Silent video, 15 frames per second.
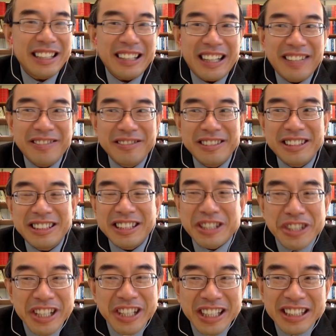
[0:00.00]
I would
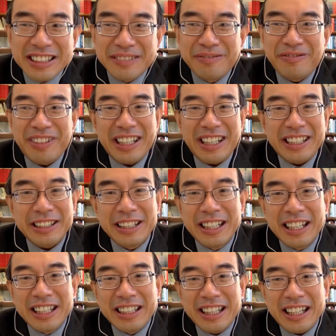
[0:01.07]
suggest, in fact,
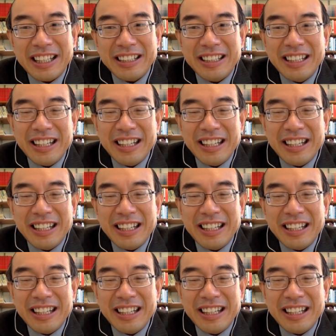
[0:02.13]
that